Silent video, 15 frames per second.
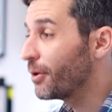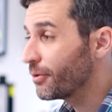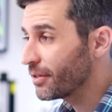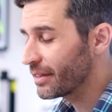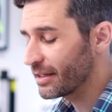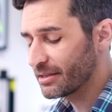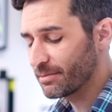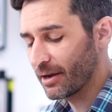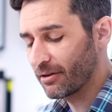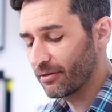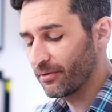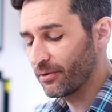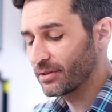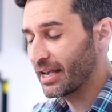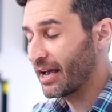Both of these
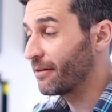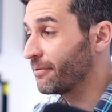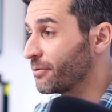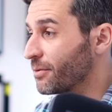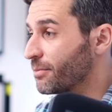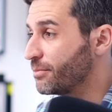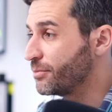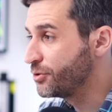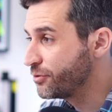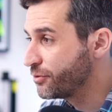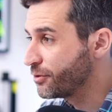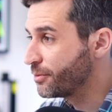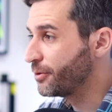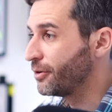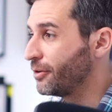microphones have
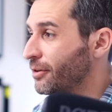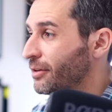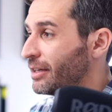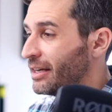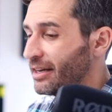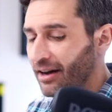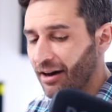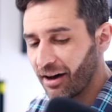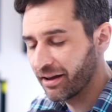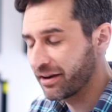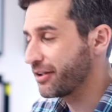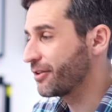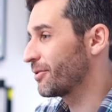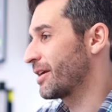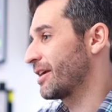removable
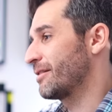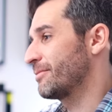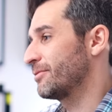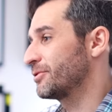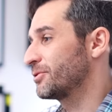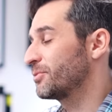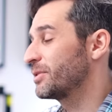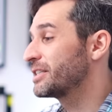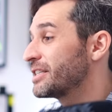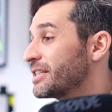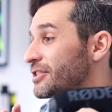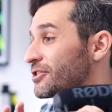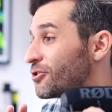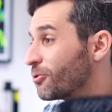audio cables, which is